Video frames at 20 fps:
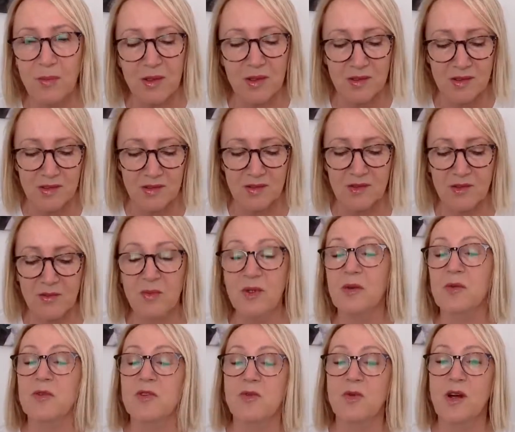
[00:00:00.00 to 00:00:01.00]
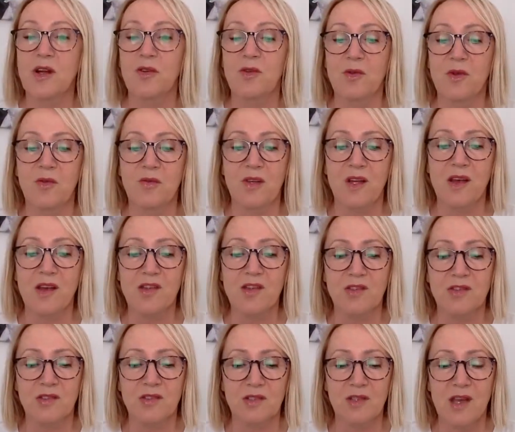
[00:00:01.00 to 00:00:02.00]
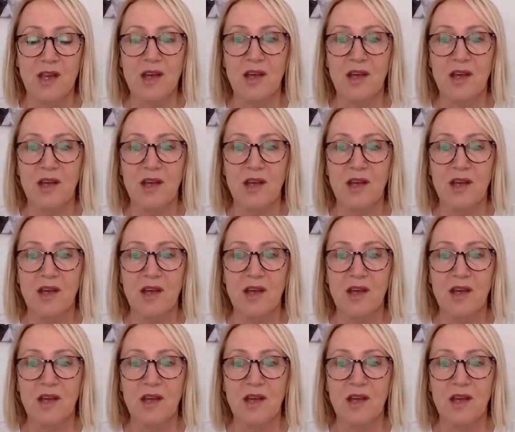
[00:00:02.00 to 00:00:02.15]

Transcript: but to me it was quite a revelation.